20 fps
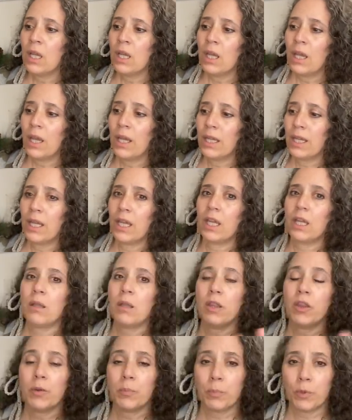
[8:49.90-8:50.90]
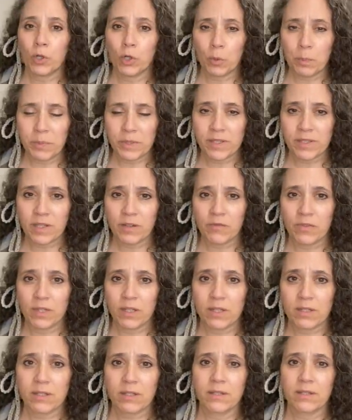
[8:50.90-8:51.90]
Again, the purpose of
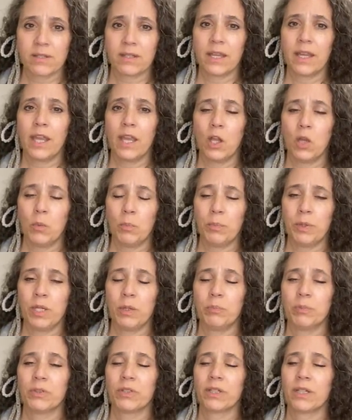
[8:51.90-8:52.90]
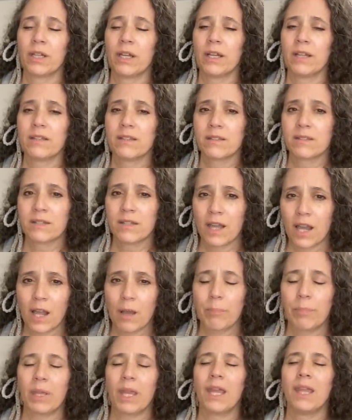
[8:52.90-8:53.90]
this is to help people to kind of
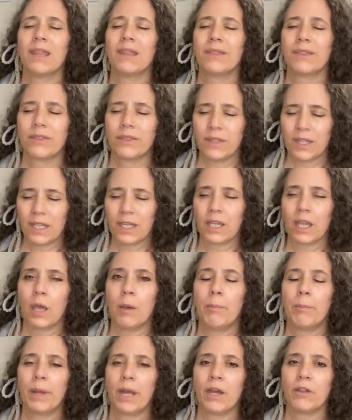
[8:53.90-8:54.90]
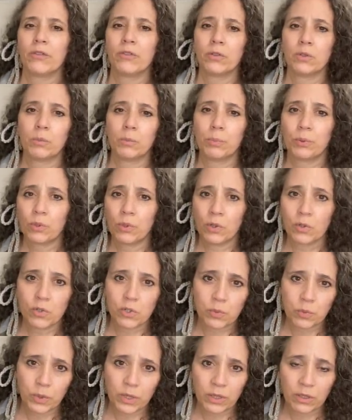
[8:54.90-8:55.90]
stop and think about their
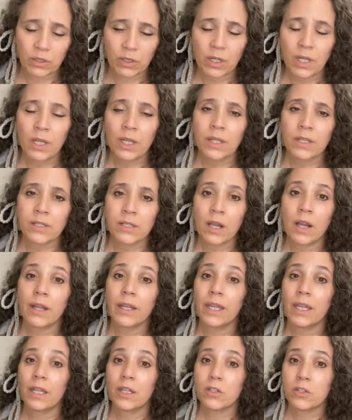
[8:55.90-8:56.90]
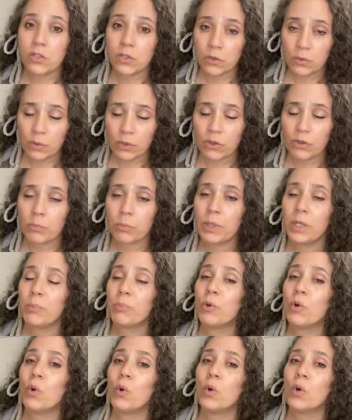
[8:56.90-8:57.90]
approach when they're talking to other
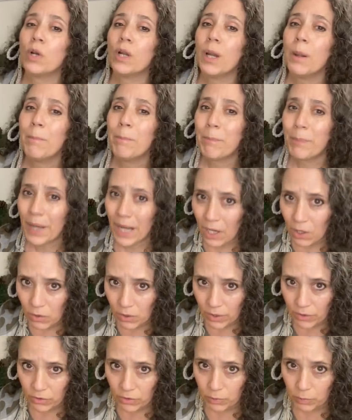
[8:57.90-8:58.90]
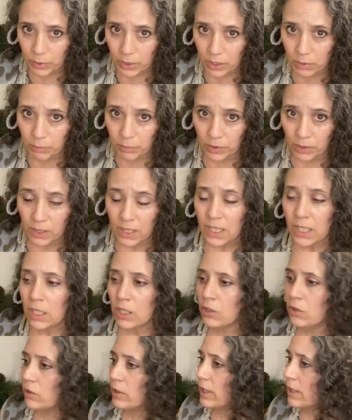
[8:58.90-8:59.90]
people or about other people.
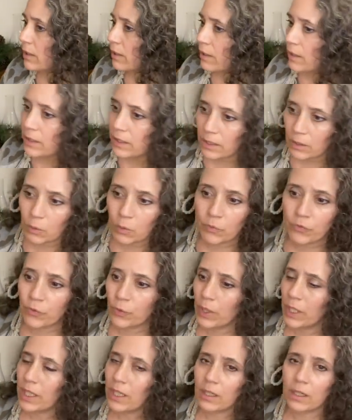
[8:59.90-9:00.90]
You get on, if we get